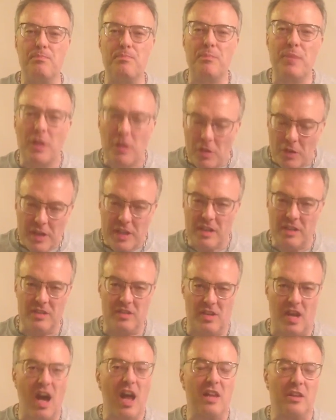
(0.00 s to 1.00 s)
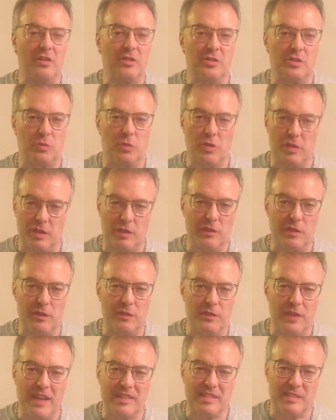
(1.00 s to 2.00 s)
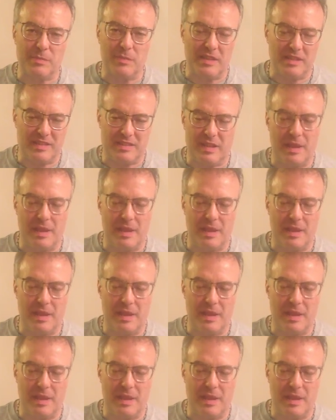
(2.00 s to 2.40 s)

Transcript: billion dollars worth of investments.